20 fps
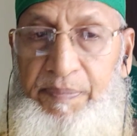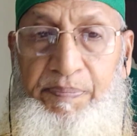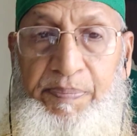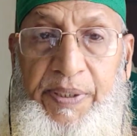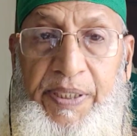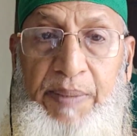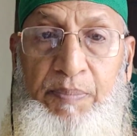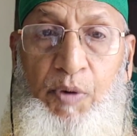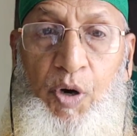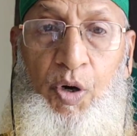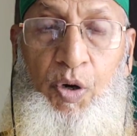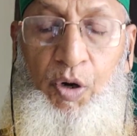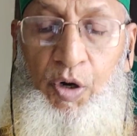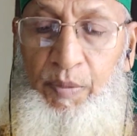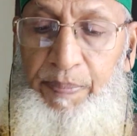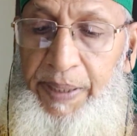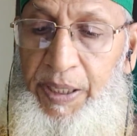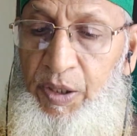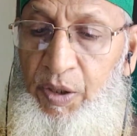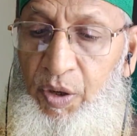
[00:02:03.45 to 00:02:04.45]

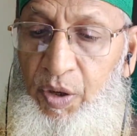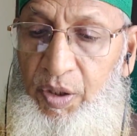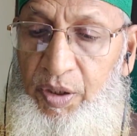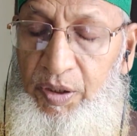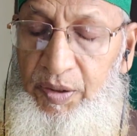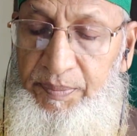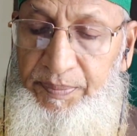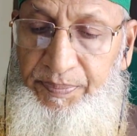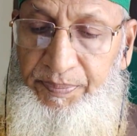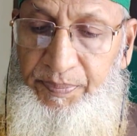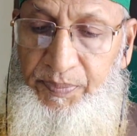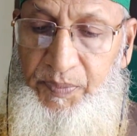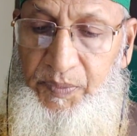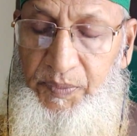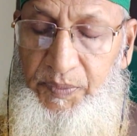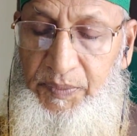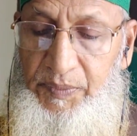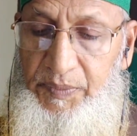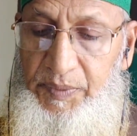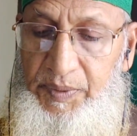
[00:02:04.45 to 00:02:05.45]
pre-Mughal Bengal,
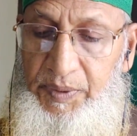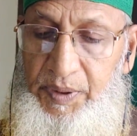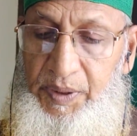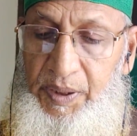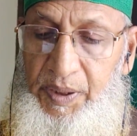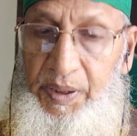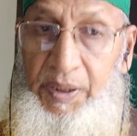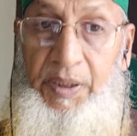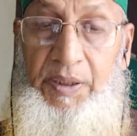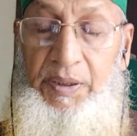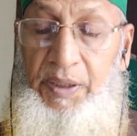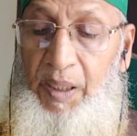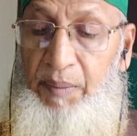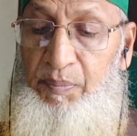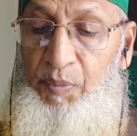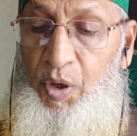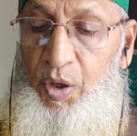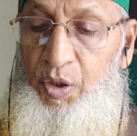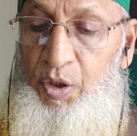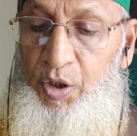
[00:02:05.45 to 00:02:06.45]
the
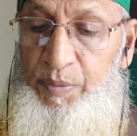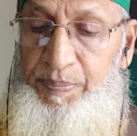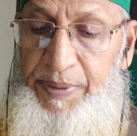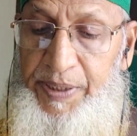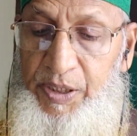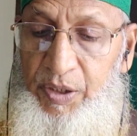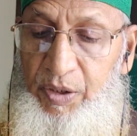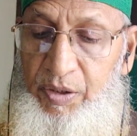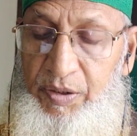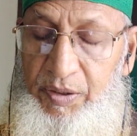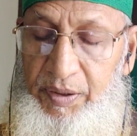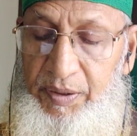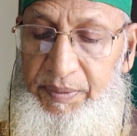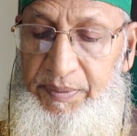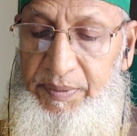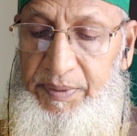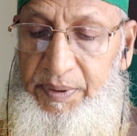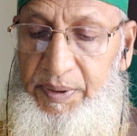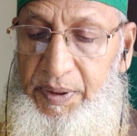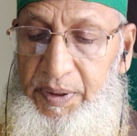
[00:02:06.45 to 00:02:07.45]
Mughal period,
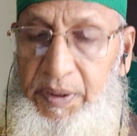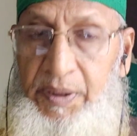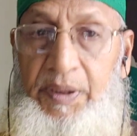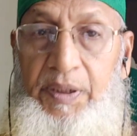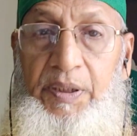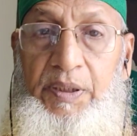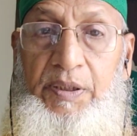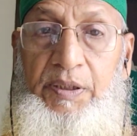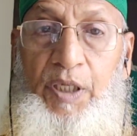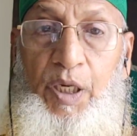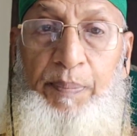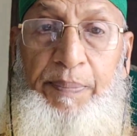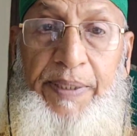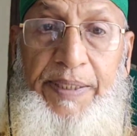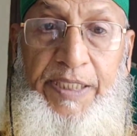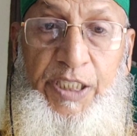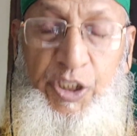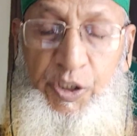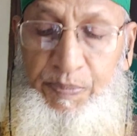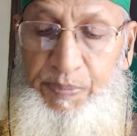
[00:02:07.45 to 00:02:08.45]
the
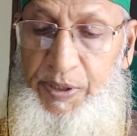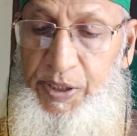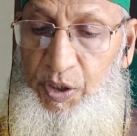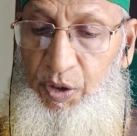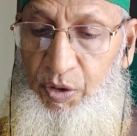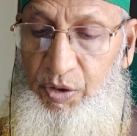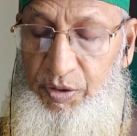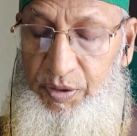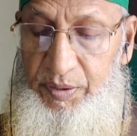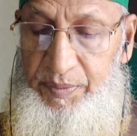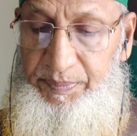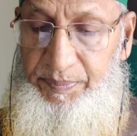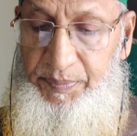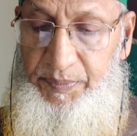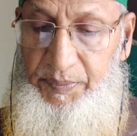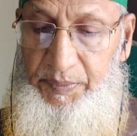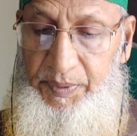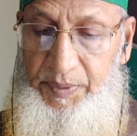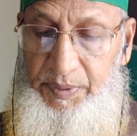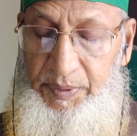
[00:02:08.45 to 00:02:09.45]
British period,
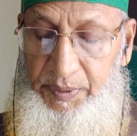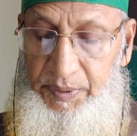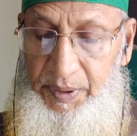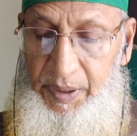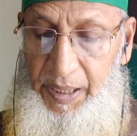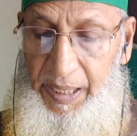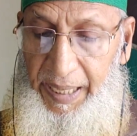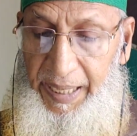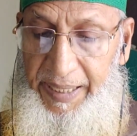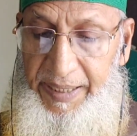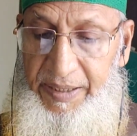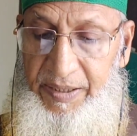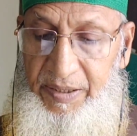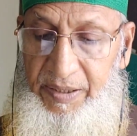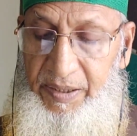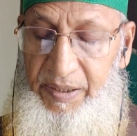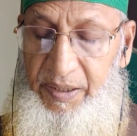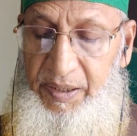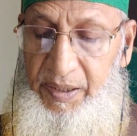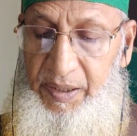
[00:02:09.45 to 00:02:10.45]

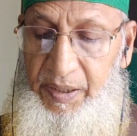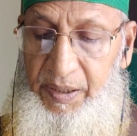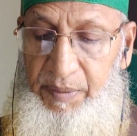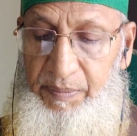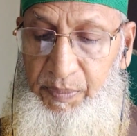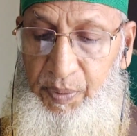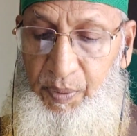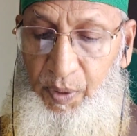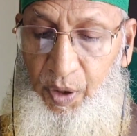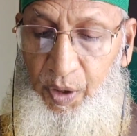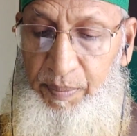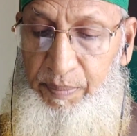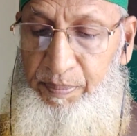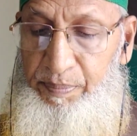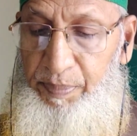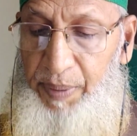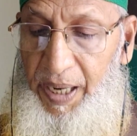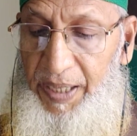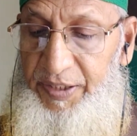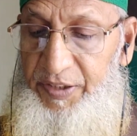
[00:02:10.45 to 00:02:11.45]
and
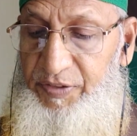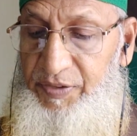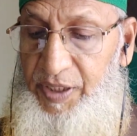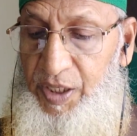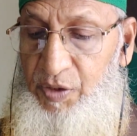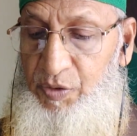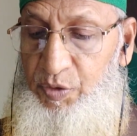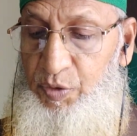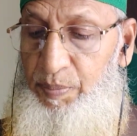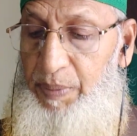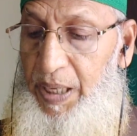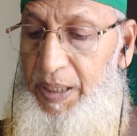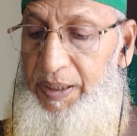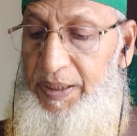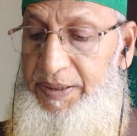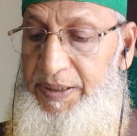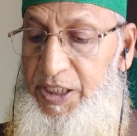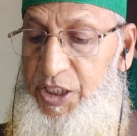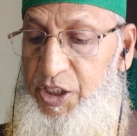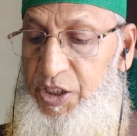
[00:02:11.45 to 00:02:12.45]
from Pakistan to
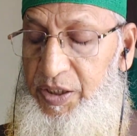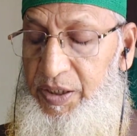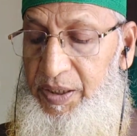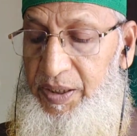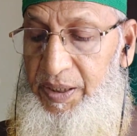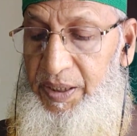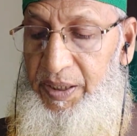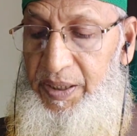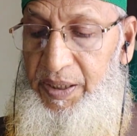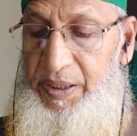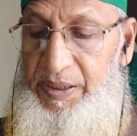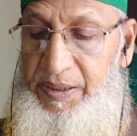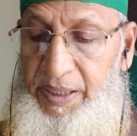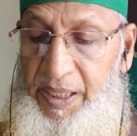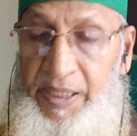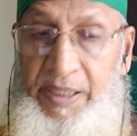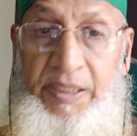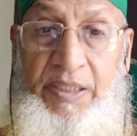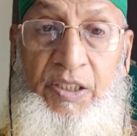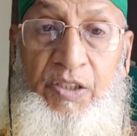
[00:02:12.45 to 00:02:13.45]
Bangladesh,
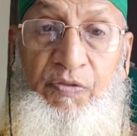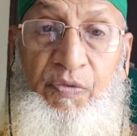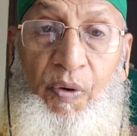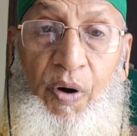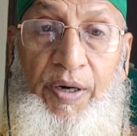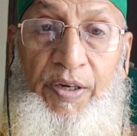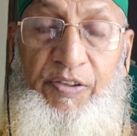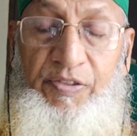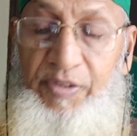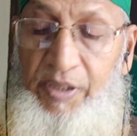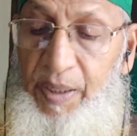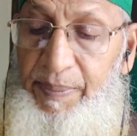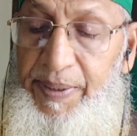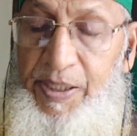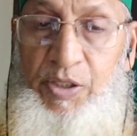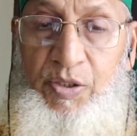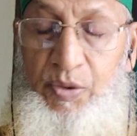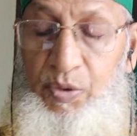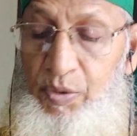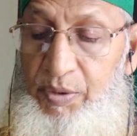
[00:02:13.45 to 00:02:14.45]

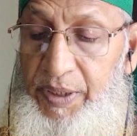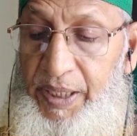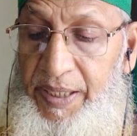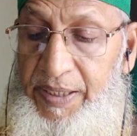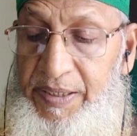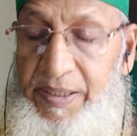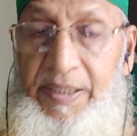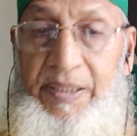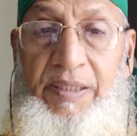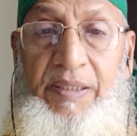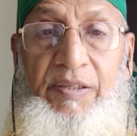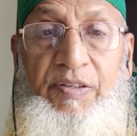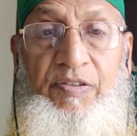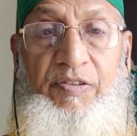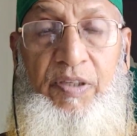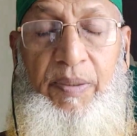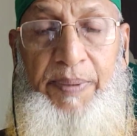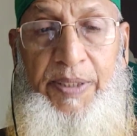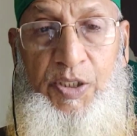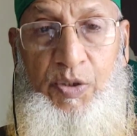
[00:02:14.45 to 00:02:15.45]
1947 to
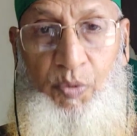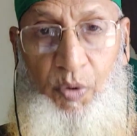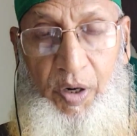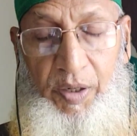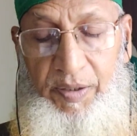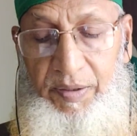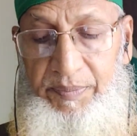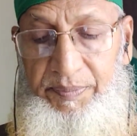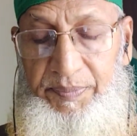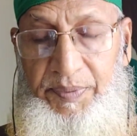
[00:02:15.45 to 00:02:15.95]
1971.